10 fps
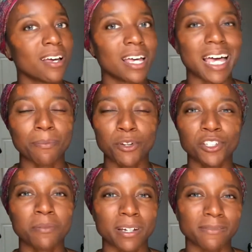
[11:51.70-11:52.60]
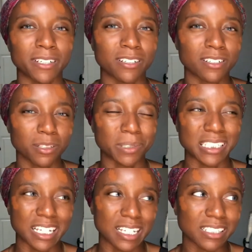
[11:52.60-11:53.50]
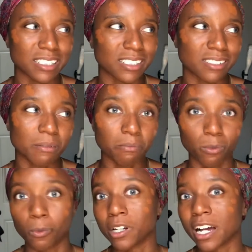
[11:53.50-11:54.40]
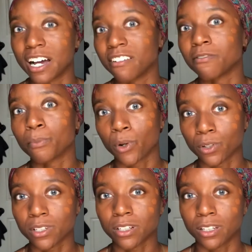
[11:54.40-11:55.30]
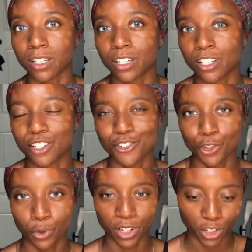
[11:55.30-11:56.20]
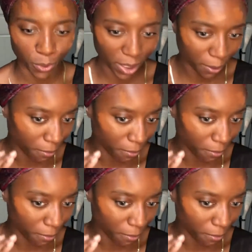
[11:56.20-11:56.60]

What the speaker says: I'm using my fingers because that's what I've personally enjoyed doing.